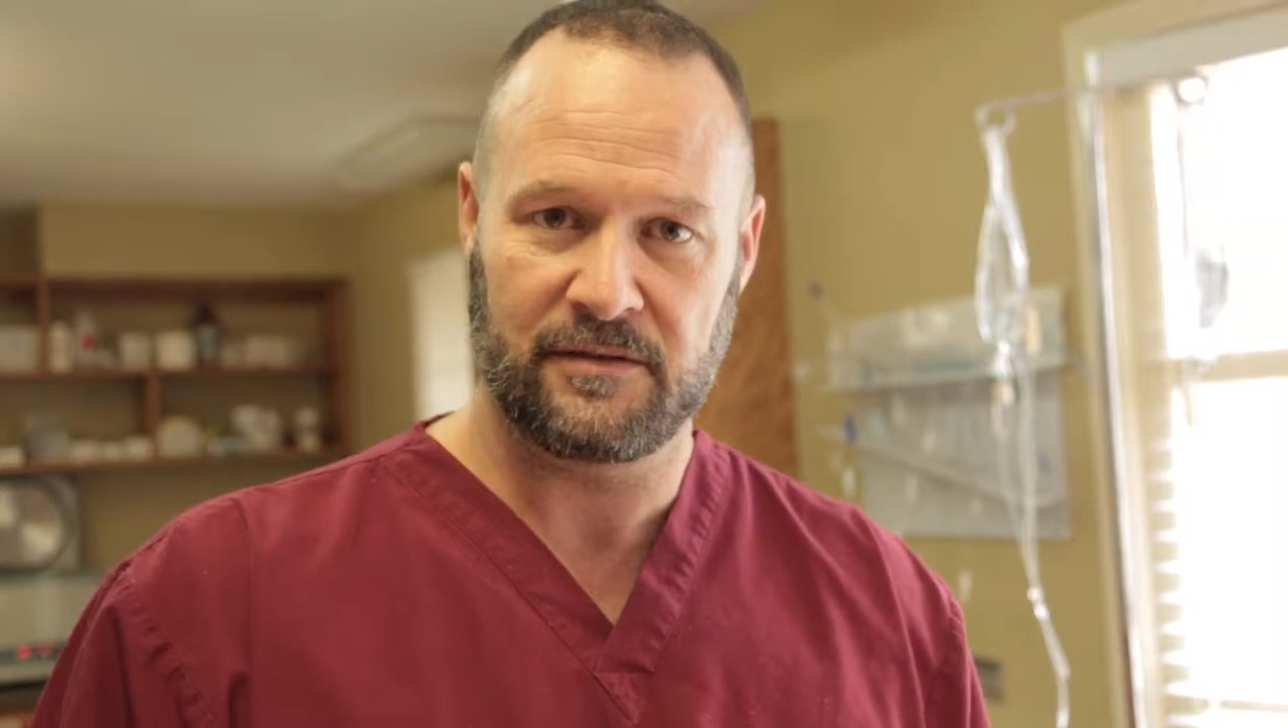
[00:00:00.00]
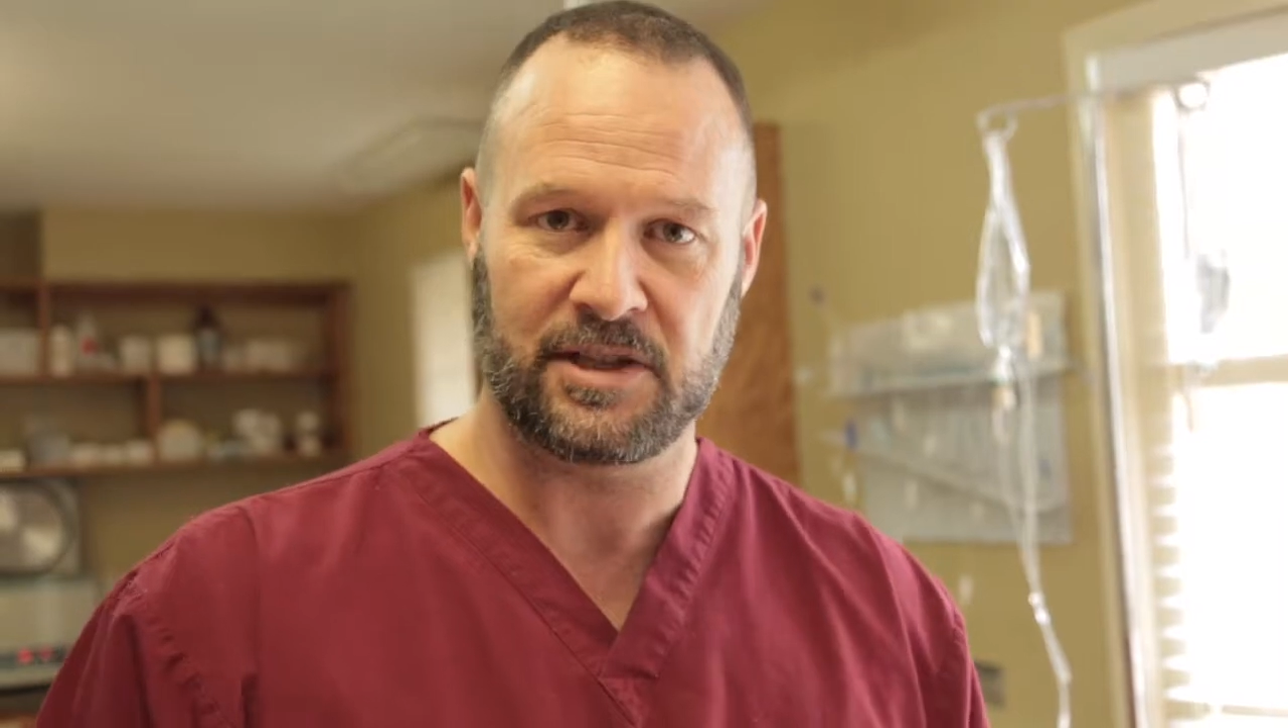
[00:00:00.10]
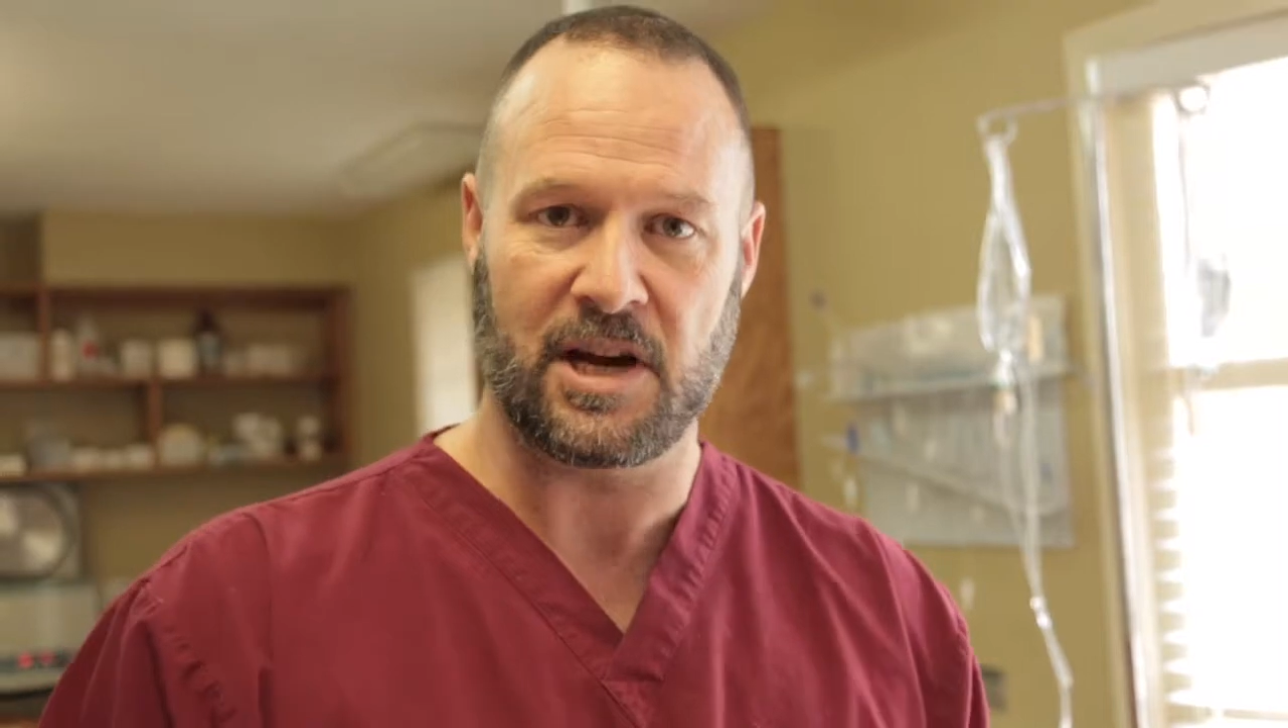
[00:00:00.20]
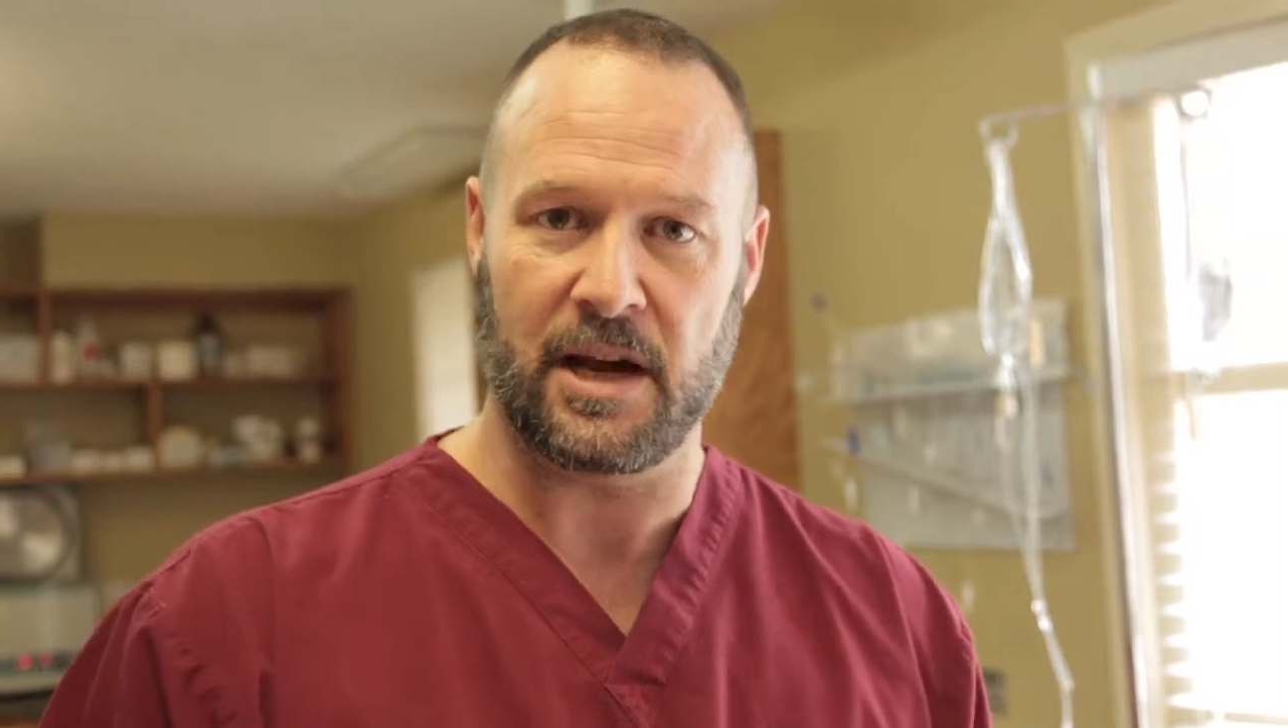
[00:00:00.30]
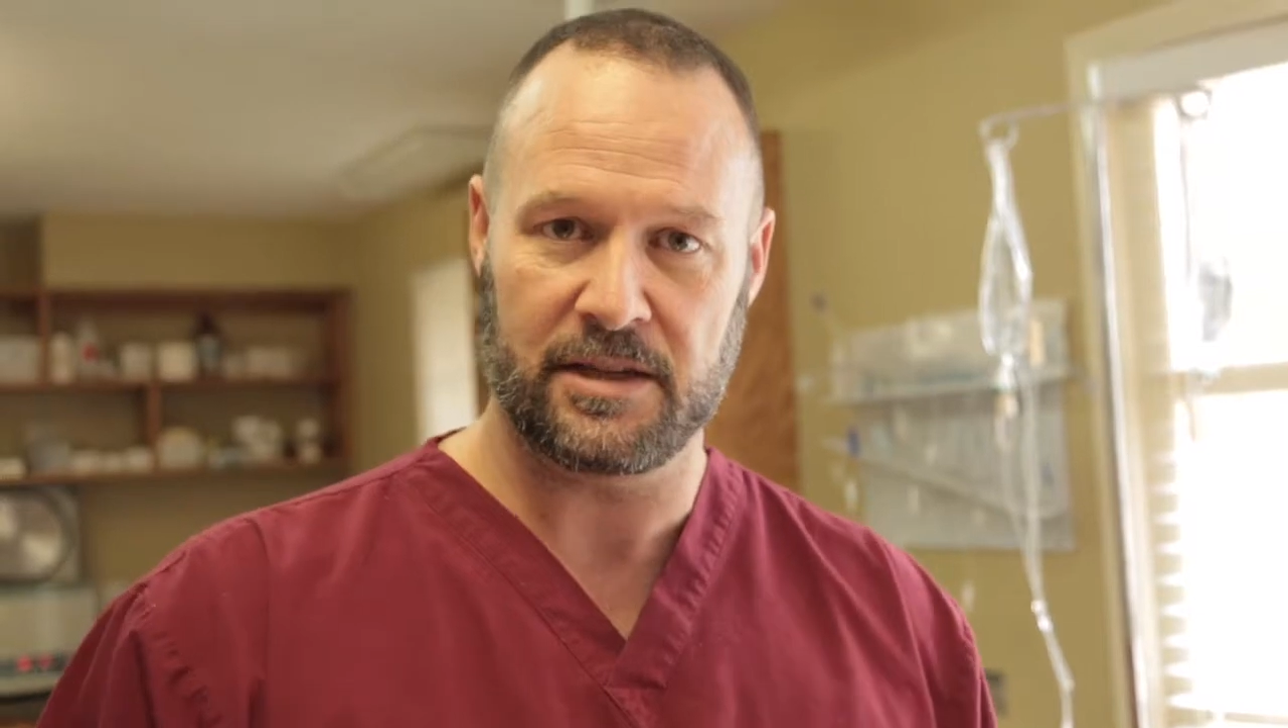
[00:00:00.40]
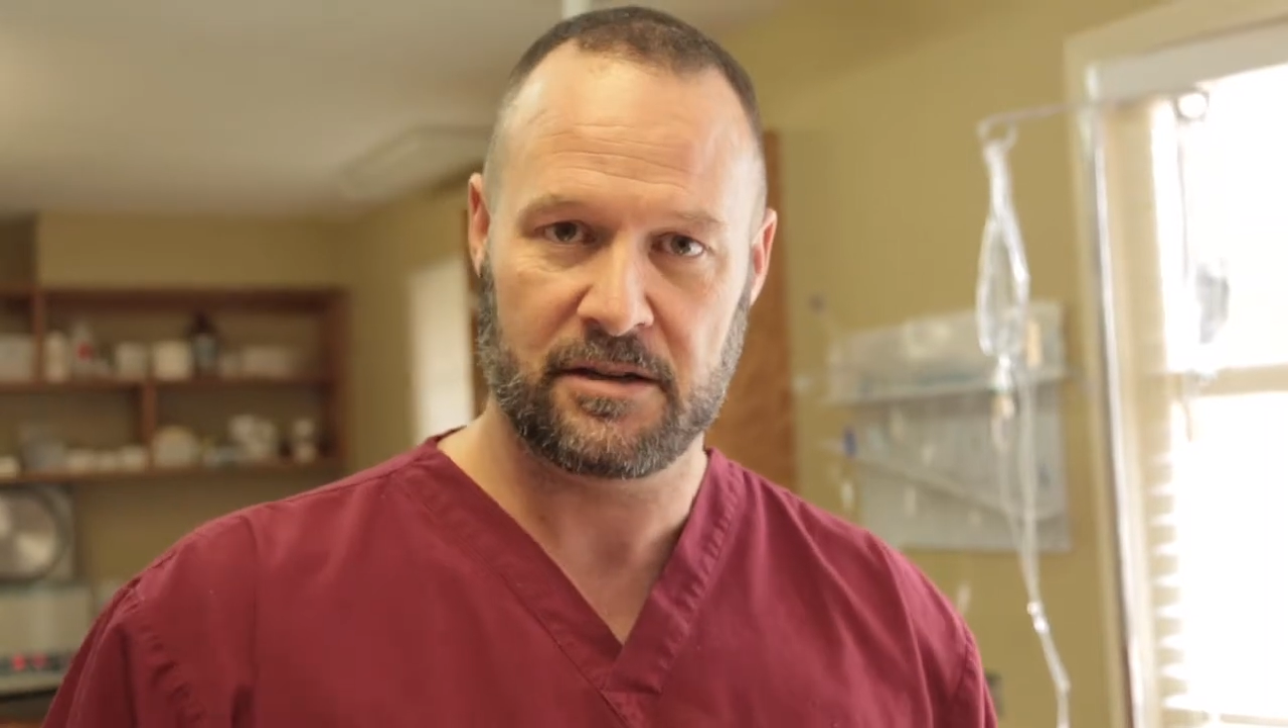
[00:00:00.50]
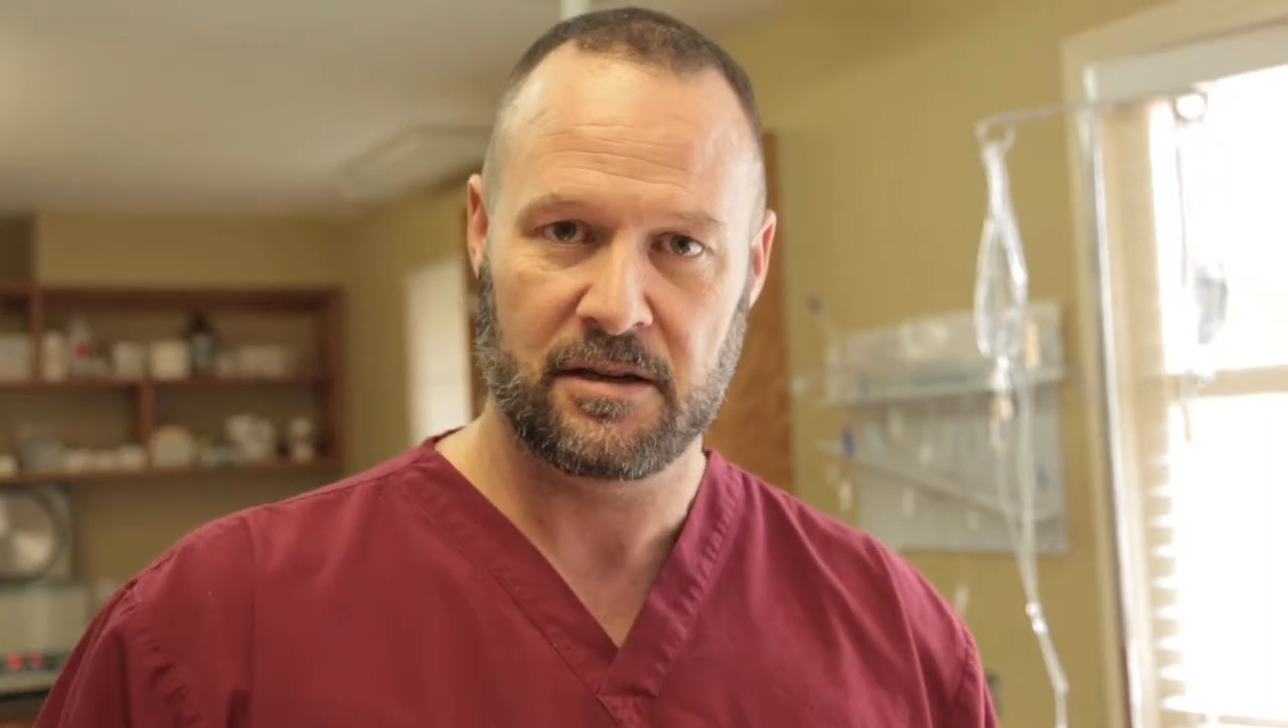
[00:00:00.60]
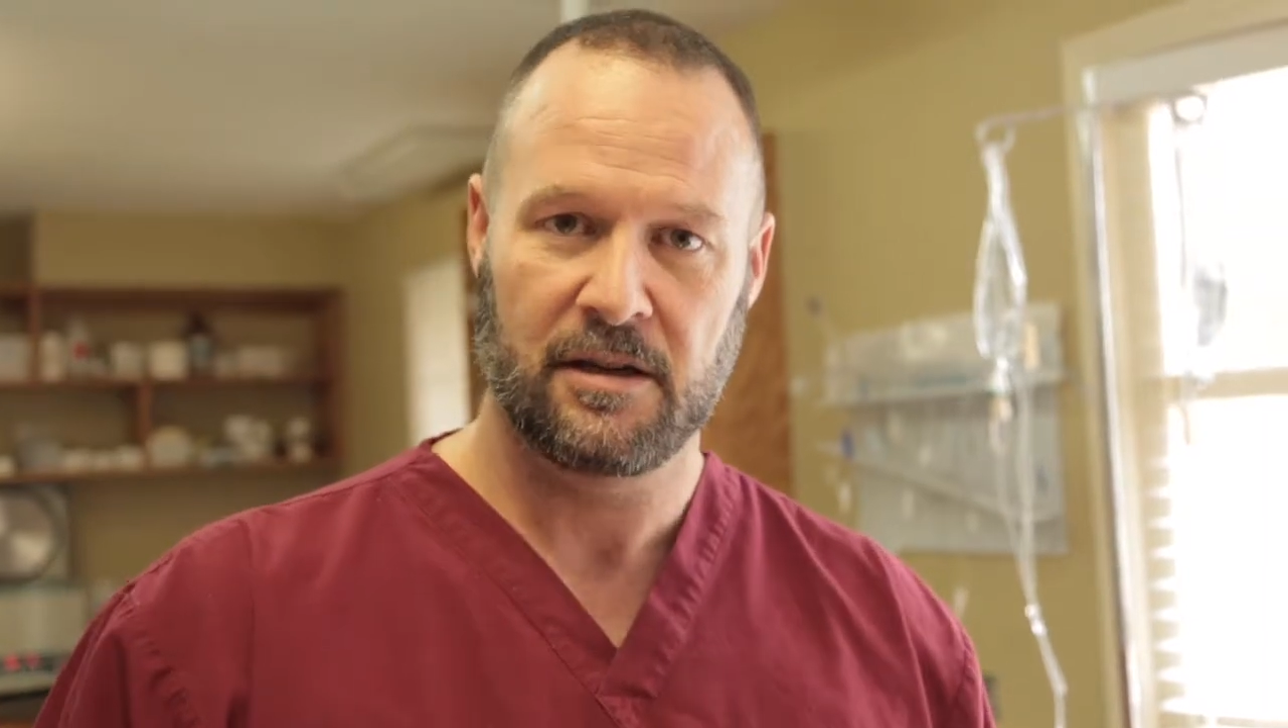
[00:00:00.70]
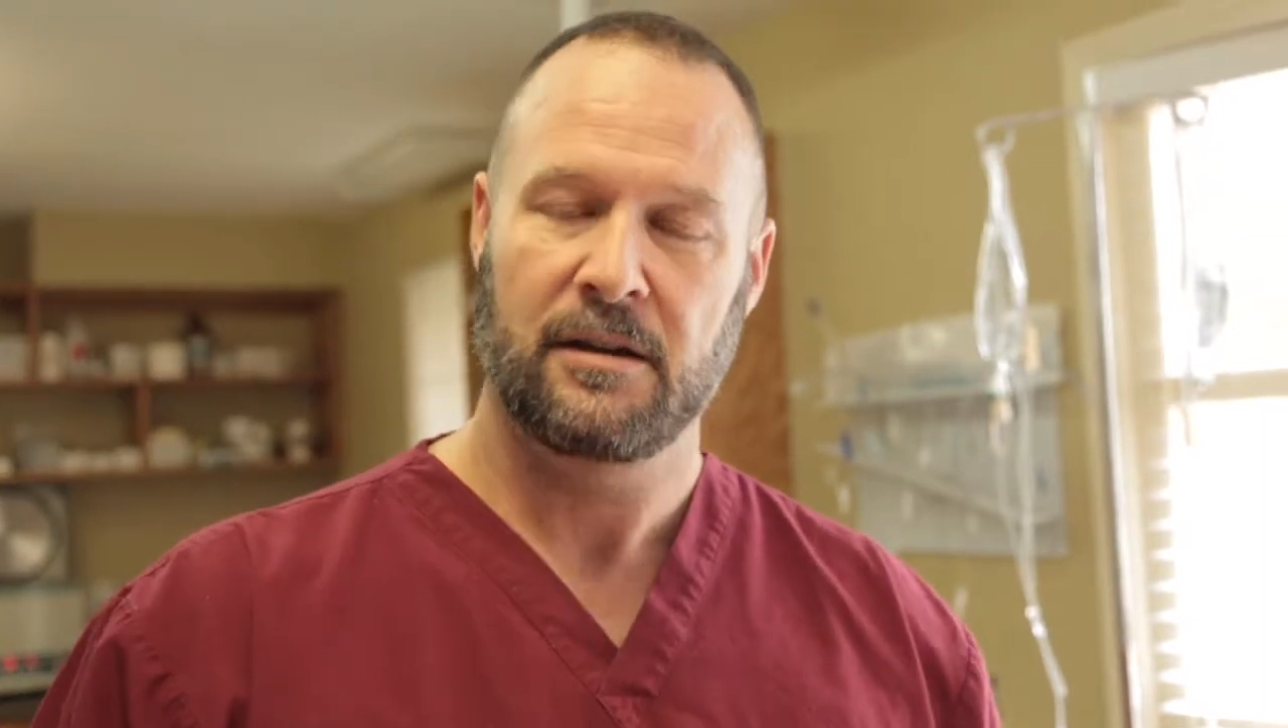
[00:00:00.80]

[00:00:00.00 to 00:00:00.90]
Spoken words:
shots,